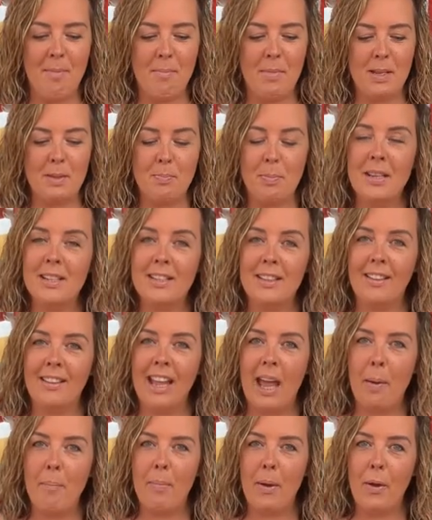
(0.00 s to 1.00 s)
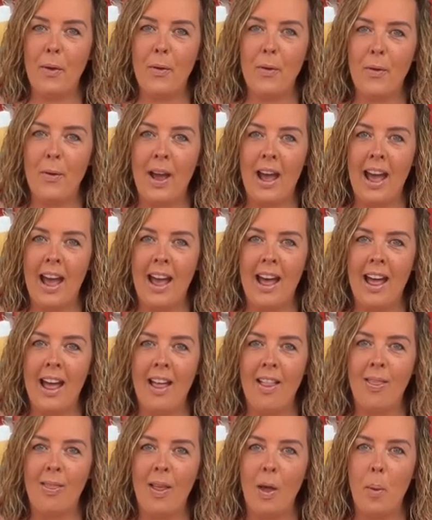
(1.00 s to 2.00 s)
It's basically about
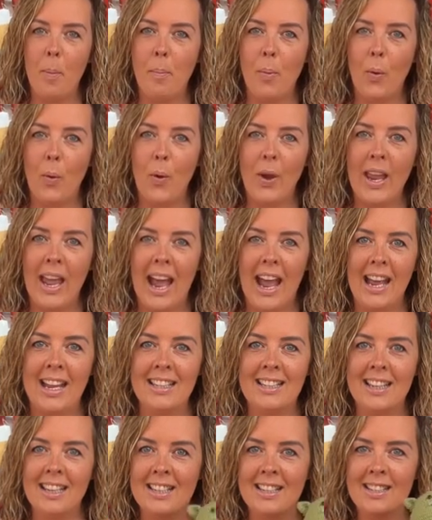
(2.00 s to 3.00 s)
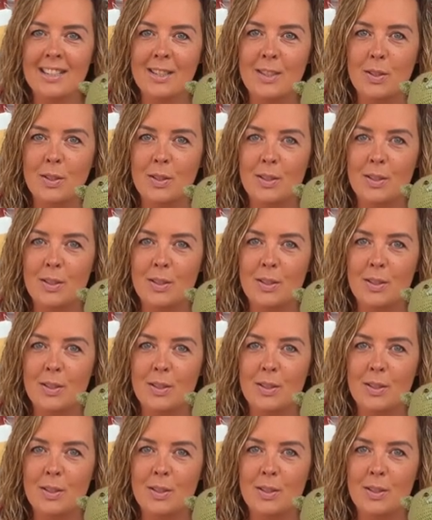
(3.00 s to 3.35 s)
a little boy and his